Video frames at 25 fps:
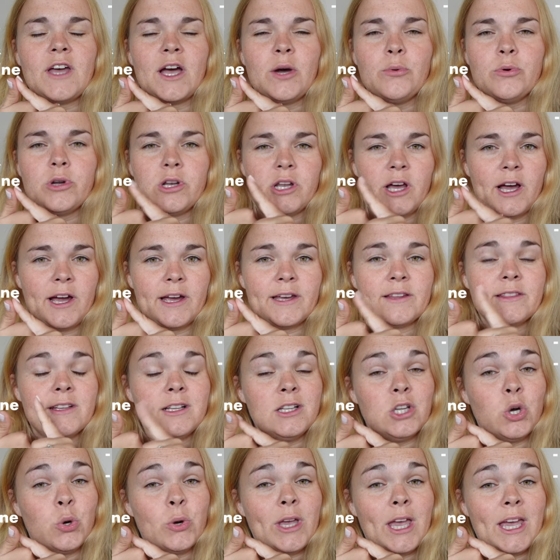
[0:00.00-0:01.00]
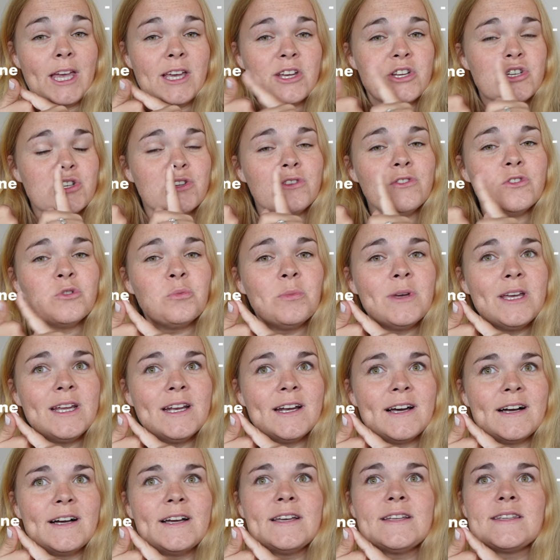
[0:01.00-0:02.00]
I would like the location to be
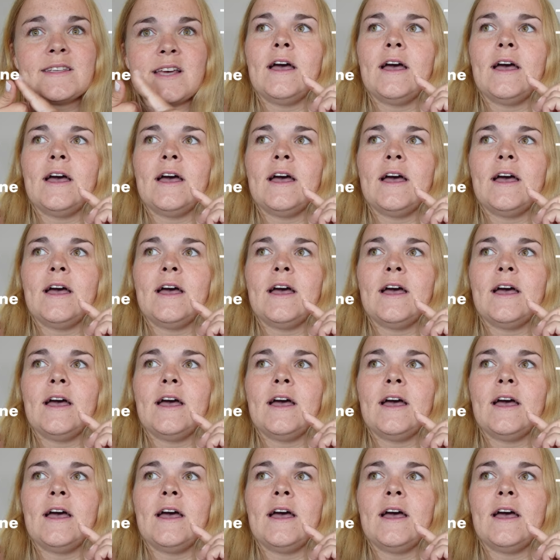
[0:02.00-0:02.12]
nice.